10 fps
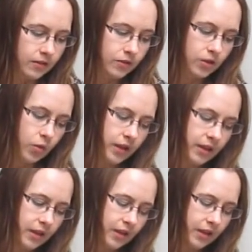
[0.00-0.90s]
So,
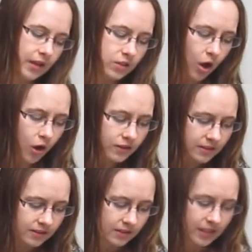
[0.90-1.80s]
is all
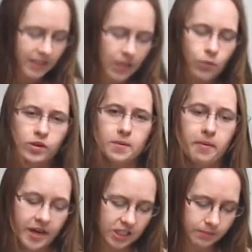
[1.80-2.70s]
sin equal in the
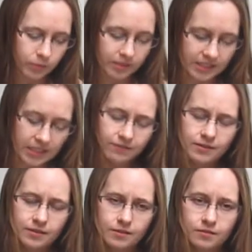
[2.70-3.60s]
punishment received?